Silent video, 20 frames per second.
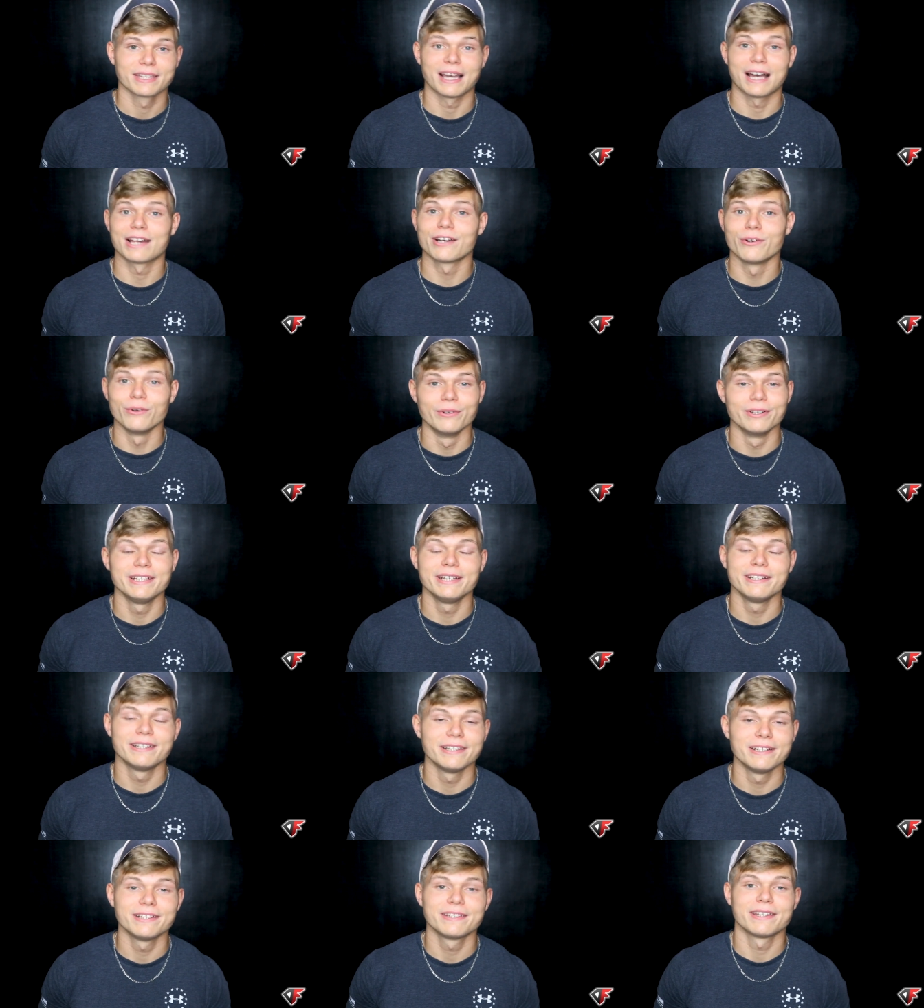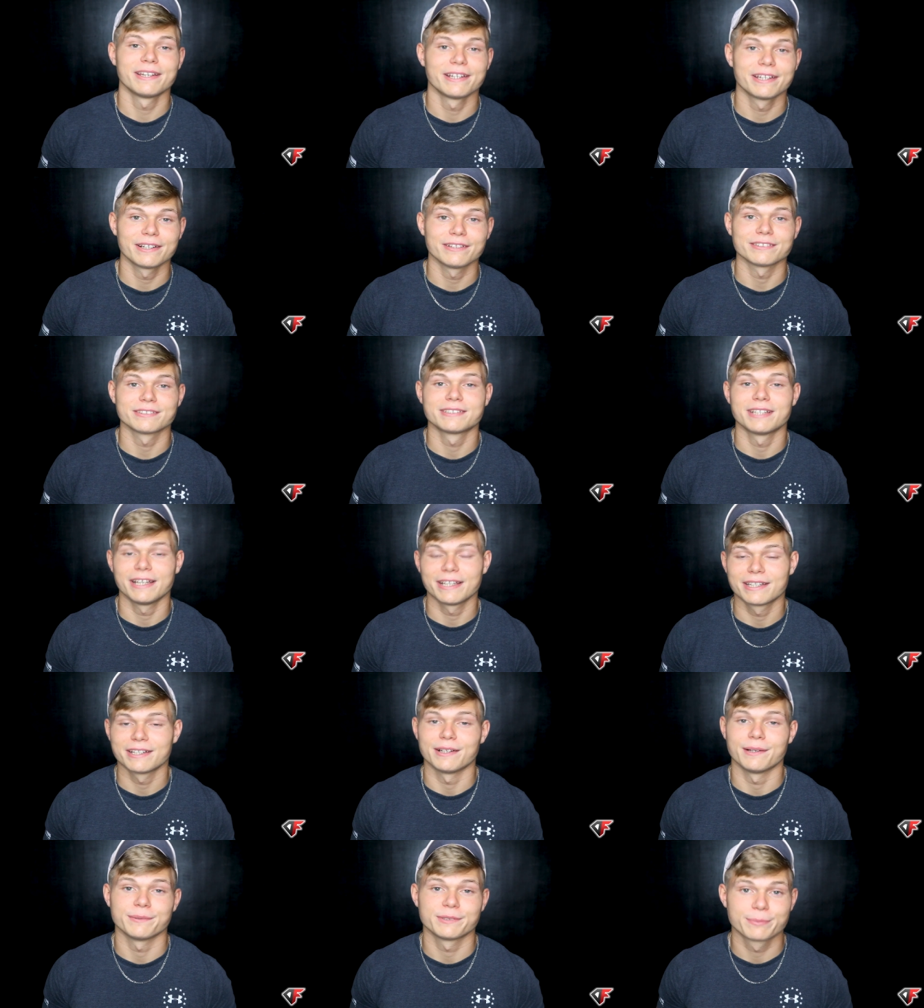I don't need anything else
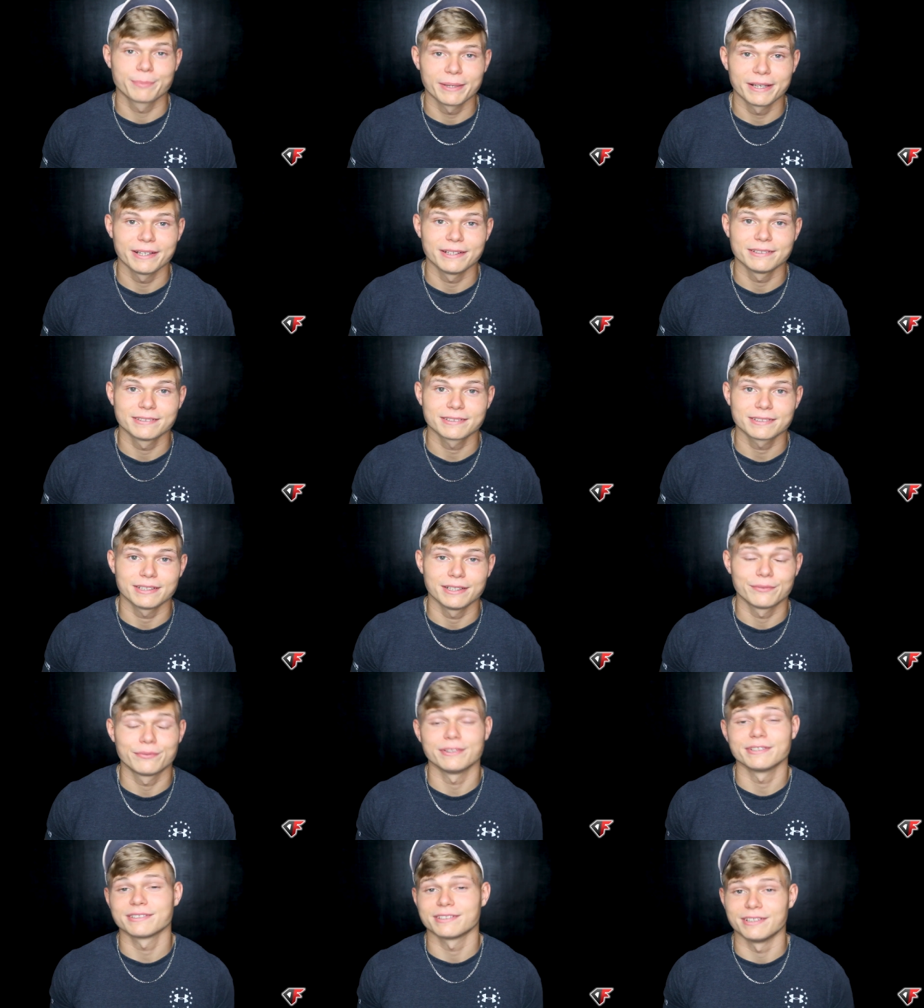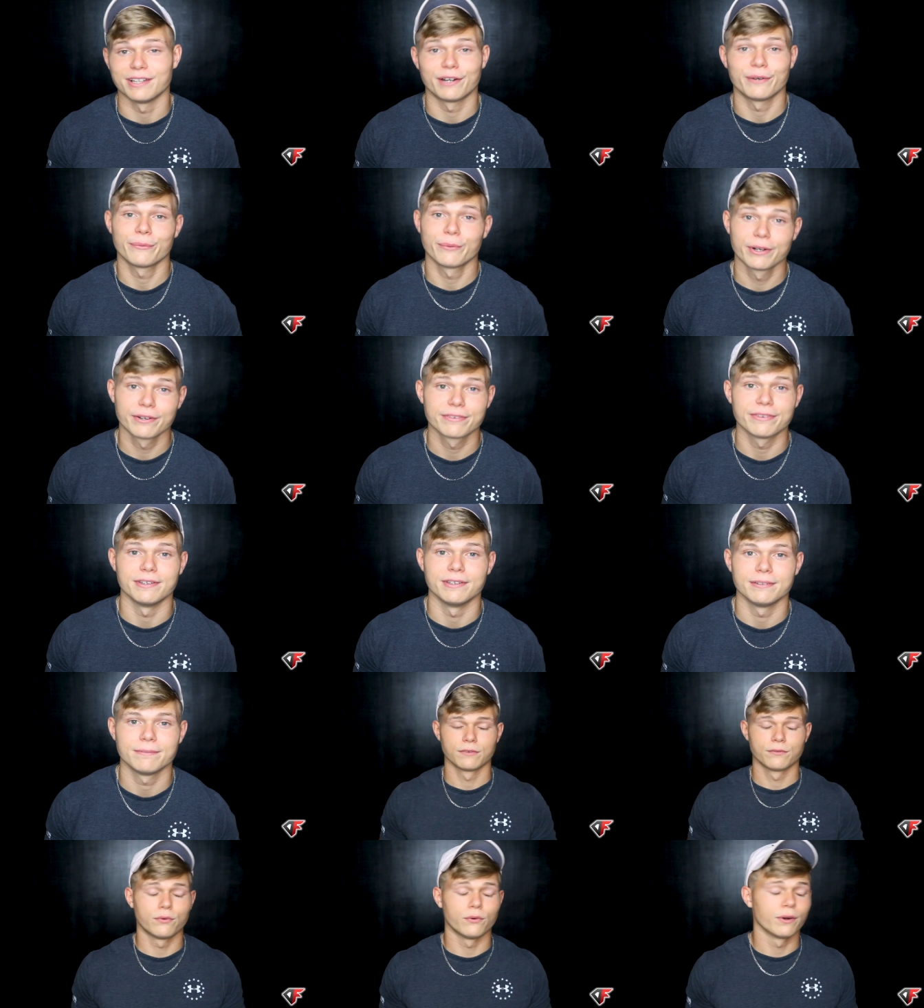taking up space if it's not worth
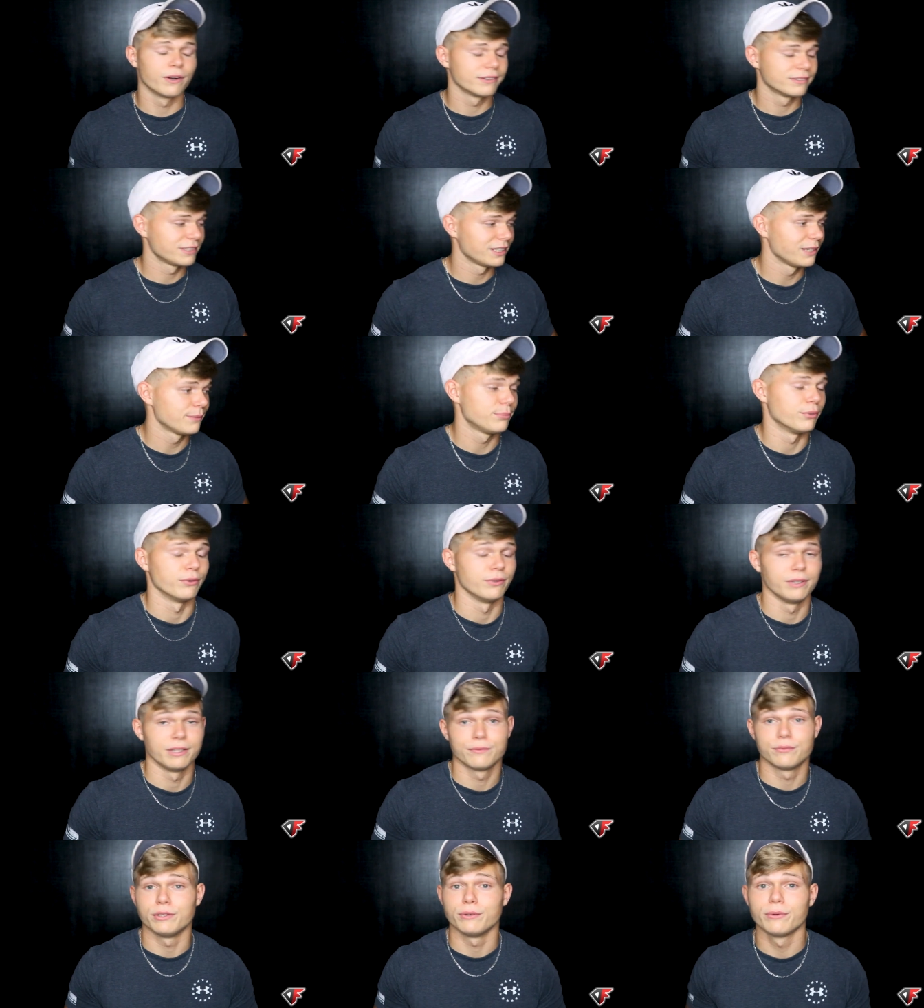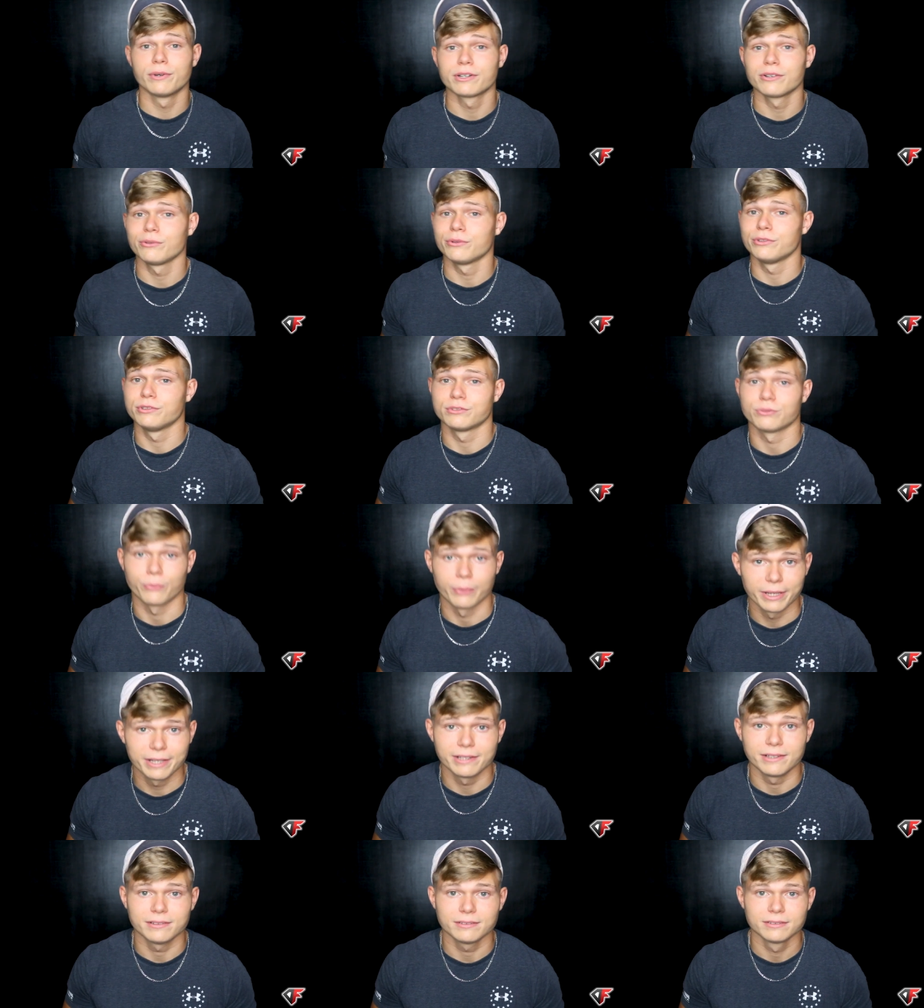it. For example, if you wanna lose
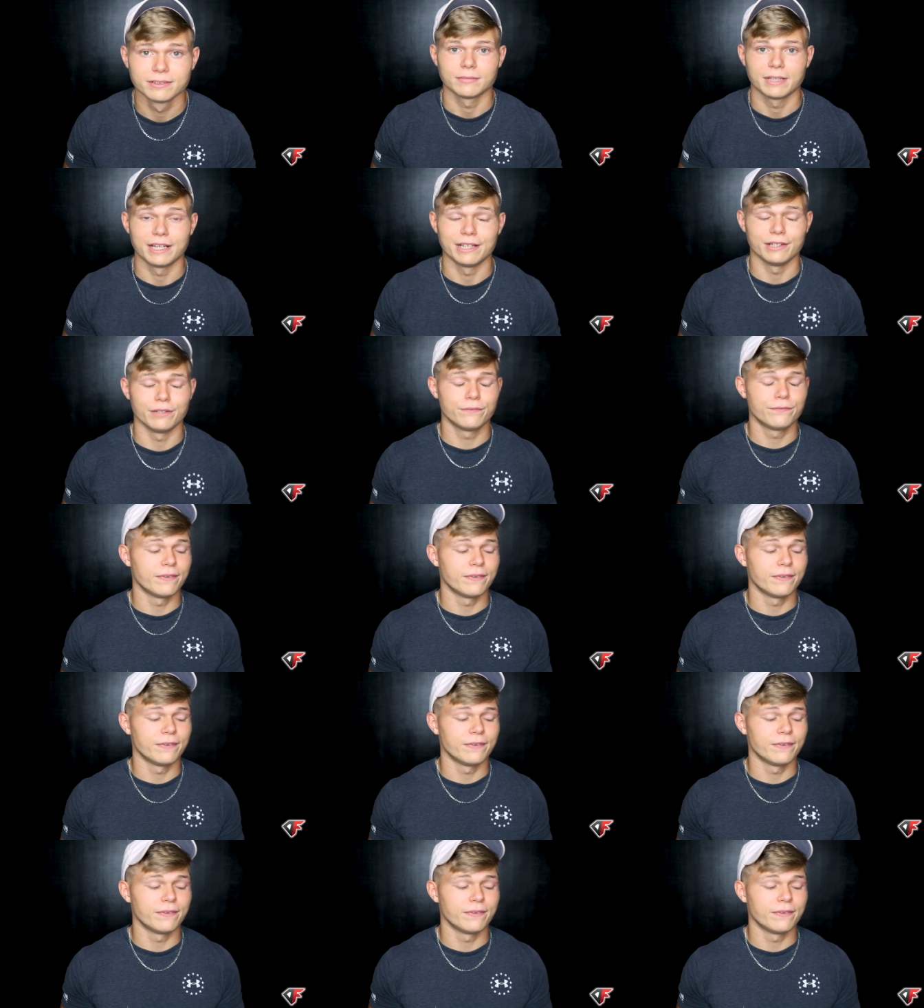weight and you